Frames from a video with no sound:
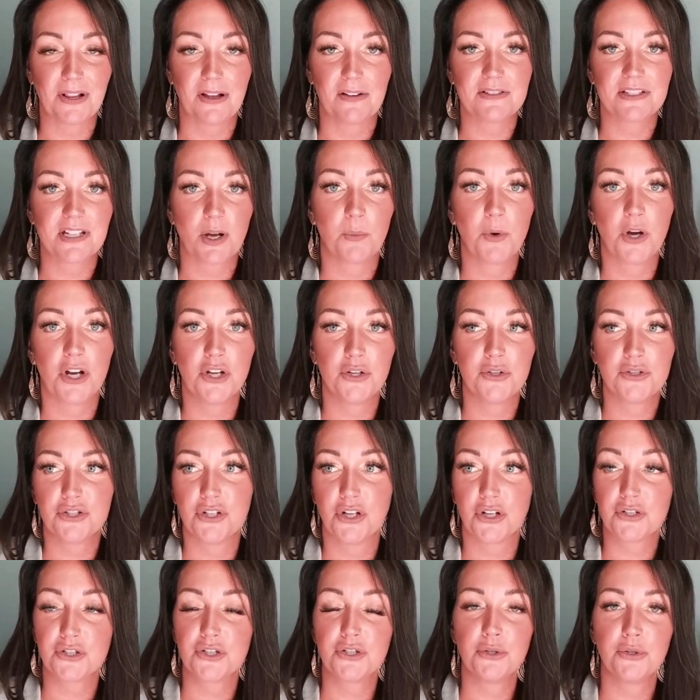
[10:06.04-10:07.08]
of someone who
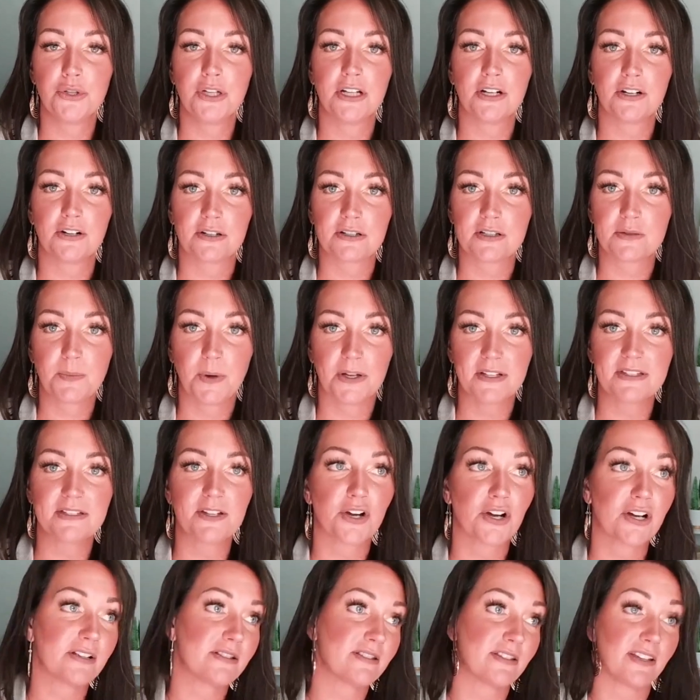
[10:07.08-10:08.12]
took 2 years, but
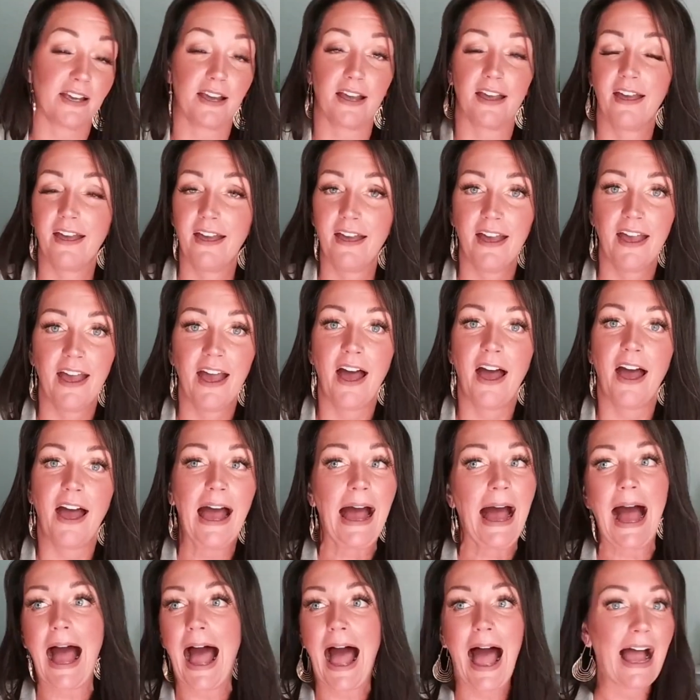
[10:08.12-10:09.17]
seriously,
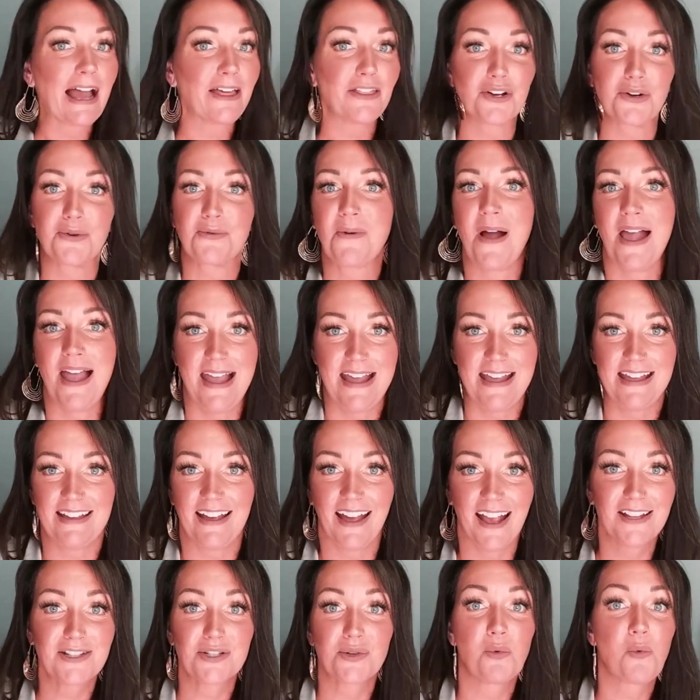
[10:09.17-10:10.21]
either way,
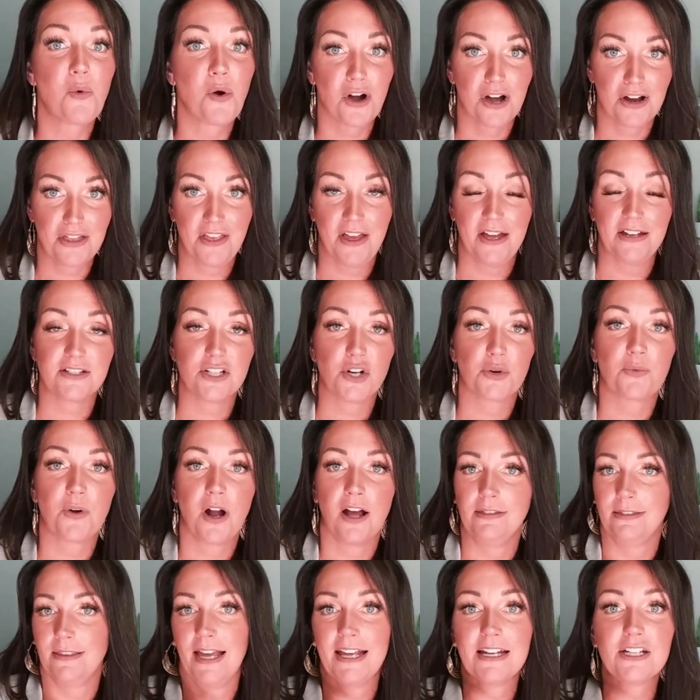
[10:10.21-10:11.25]
it's worth it to
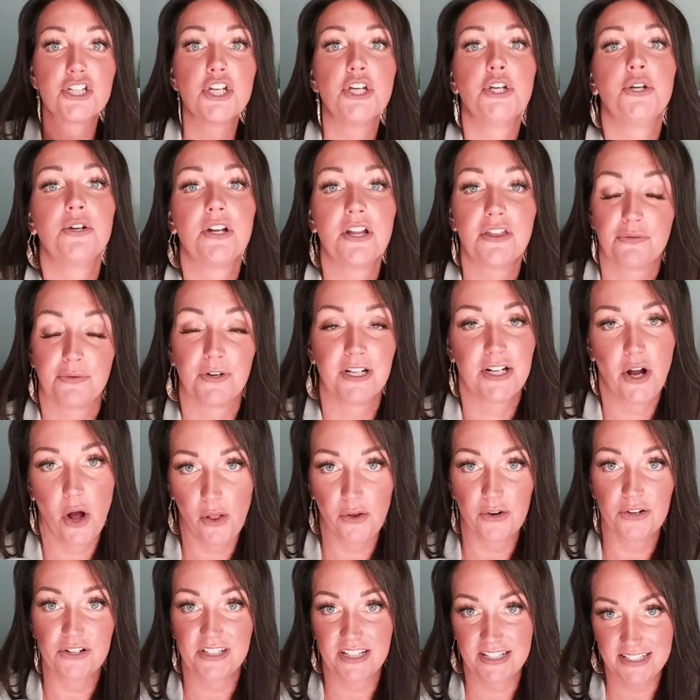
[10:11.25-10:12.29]
run like $2 to
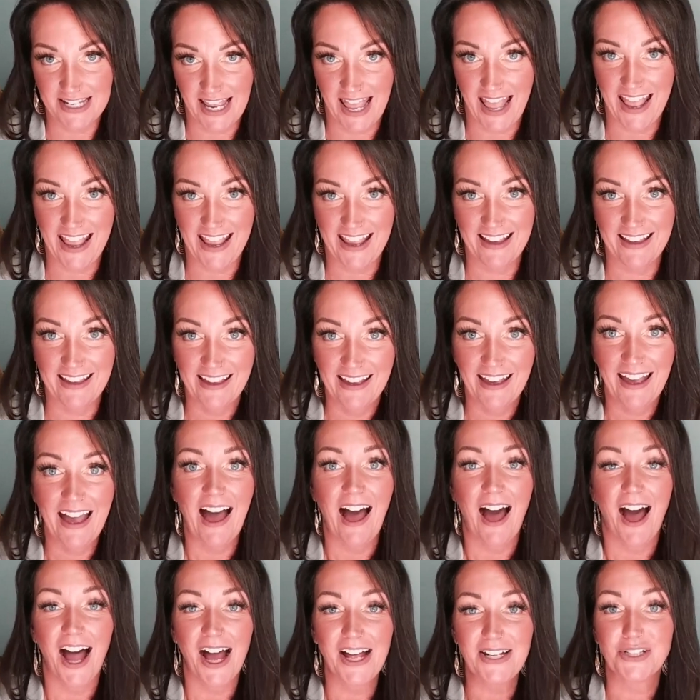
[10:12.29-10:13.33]
$3 a day
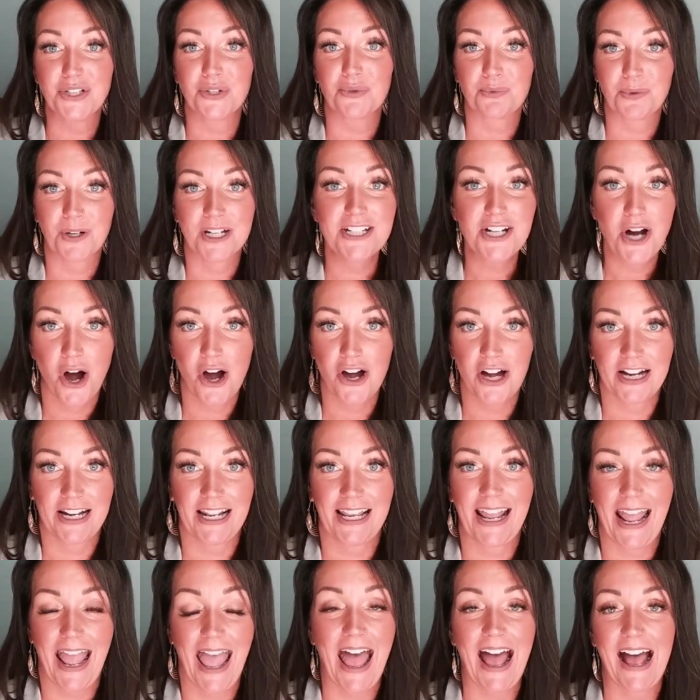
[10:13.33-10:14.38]
on your
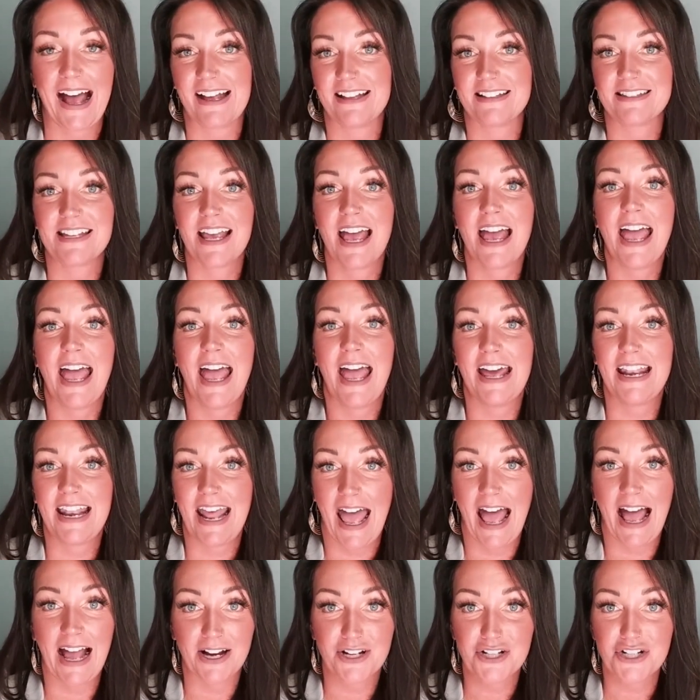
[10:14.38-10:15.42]
retargeting ads and
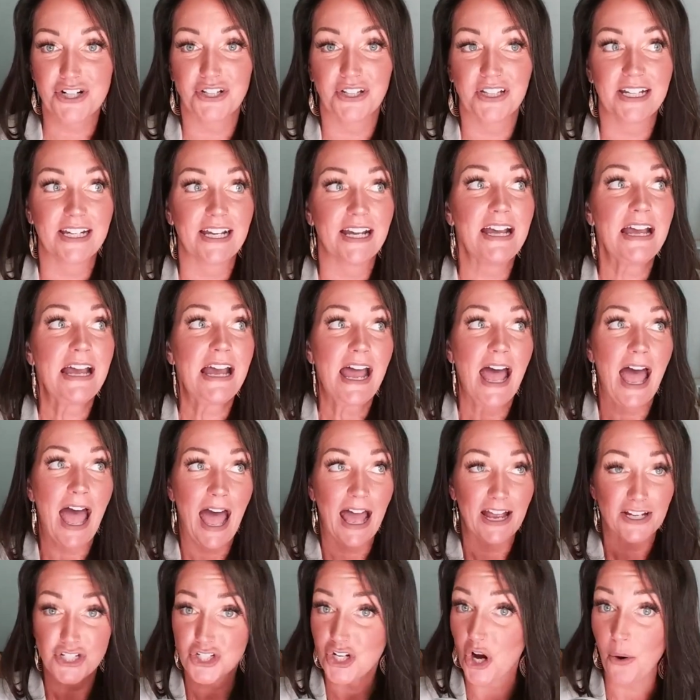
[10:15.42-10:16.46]
actually
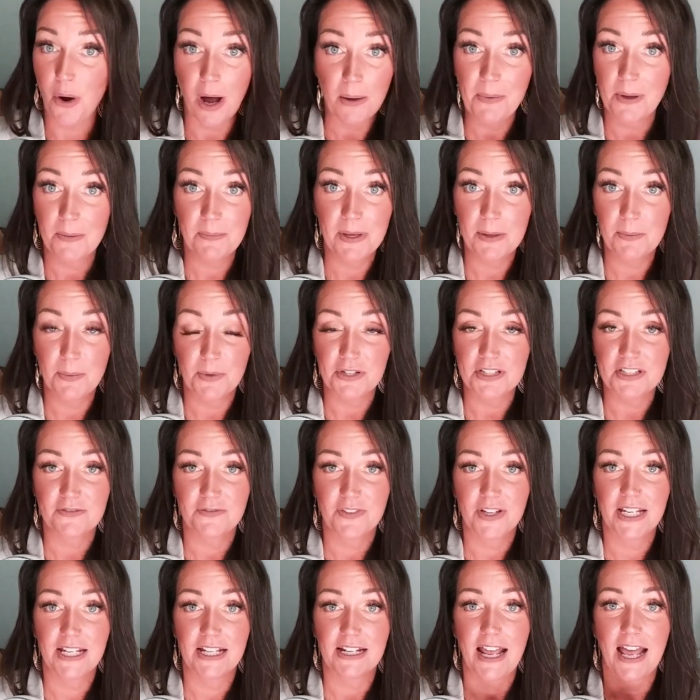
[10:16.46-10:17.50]
show up in people's
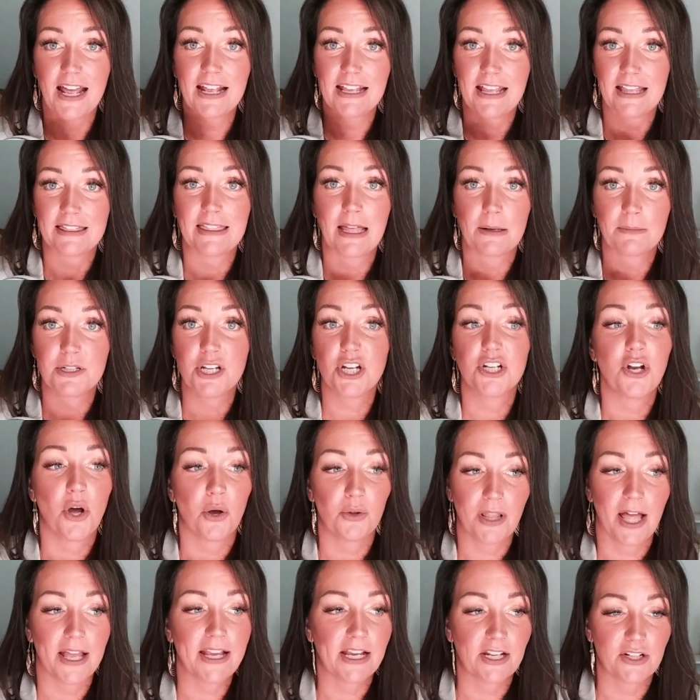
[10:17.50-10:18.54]
feed and get them to know,
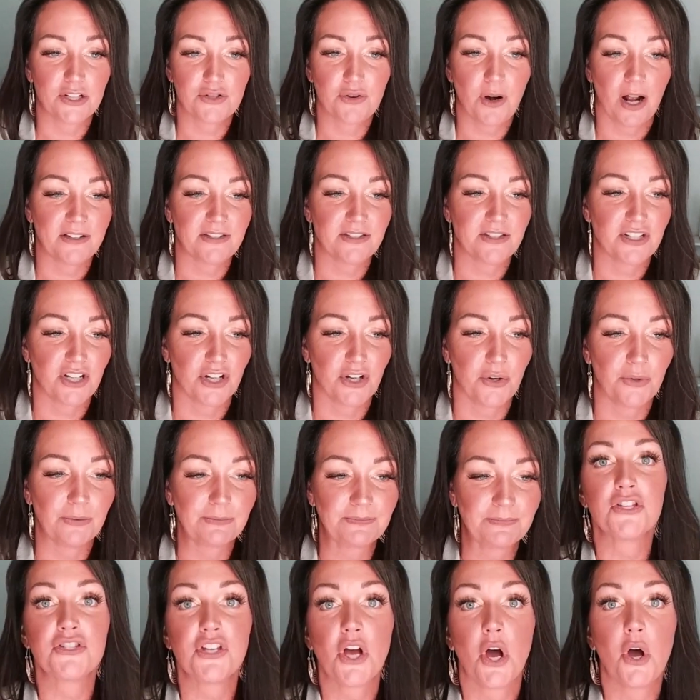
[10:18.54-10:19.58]
like, and trust you.
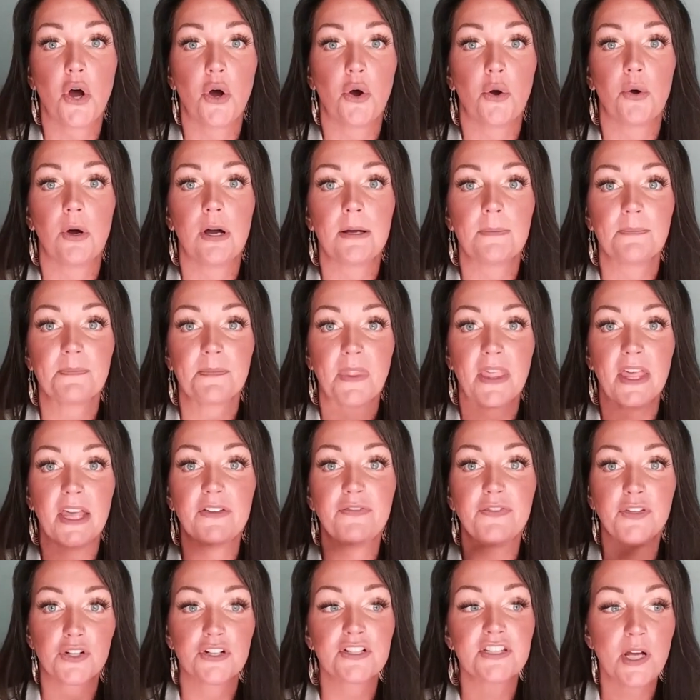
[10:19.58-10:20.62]
So
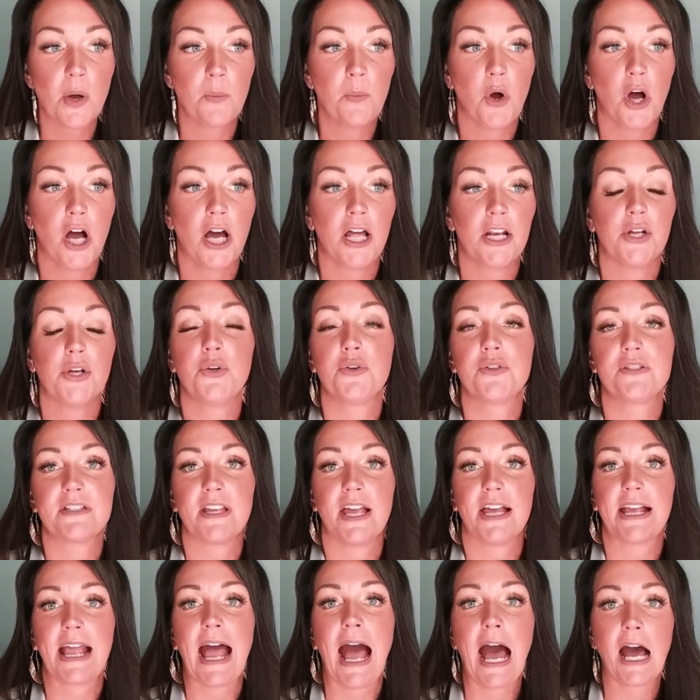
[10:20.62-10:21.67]
if you're someone who's
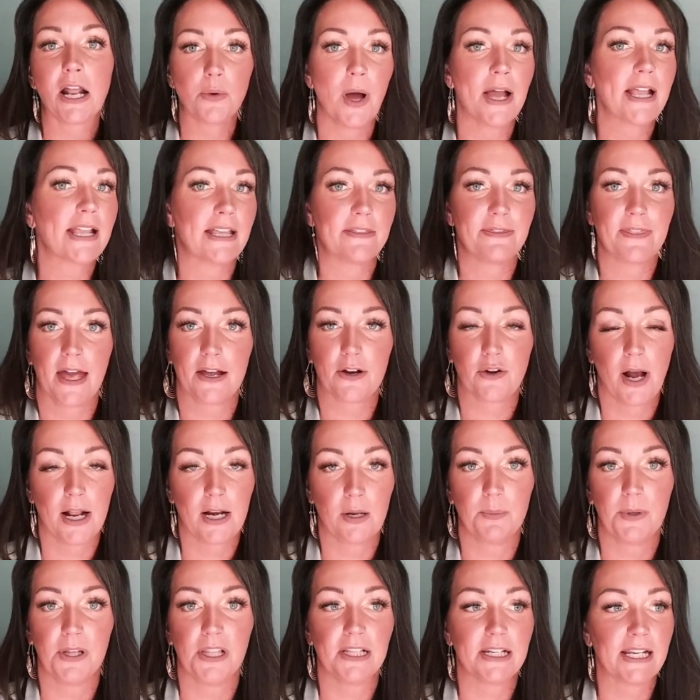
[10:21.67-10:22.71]
like, how do I get that
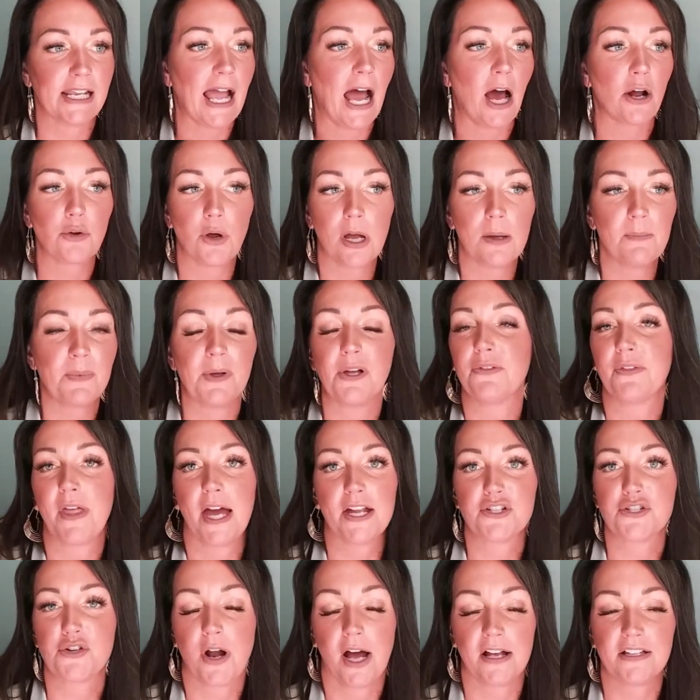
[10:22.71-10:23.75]
credibility? How do I build
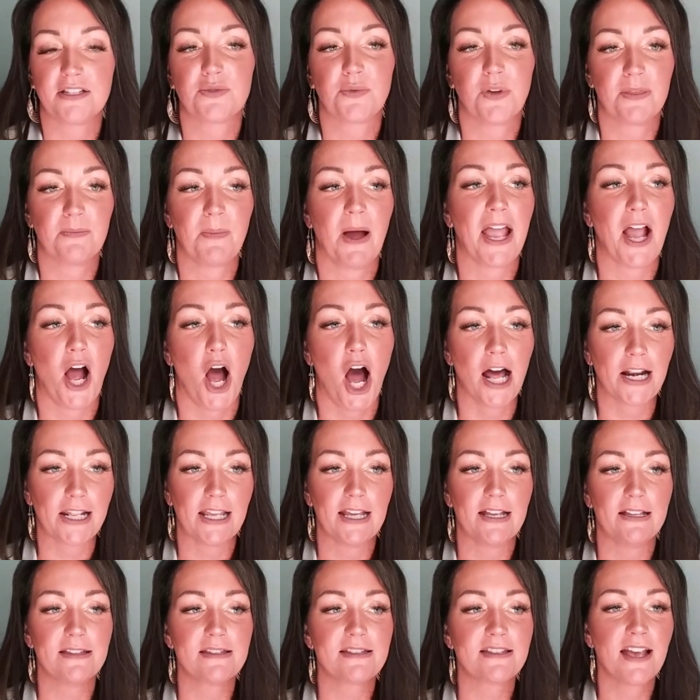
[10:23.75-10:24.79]
that trust with my
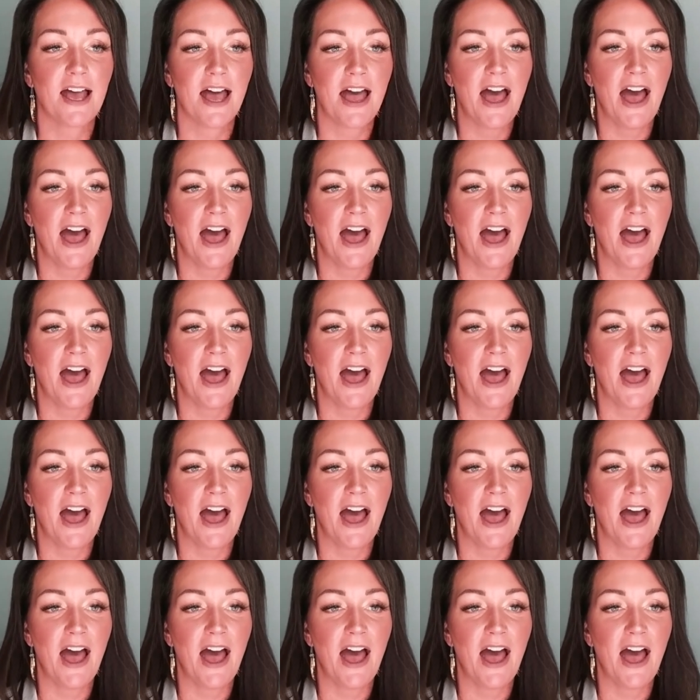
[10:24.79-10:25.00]
audience?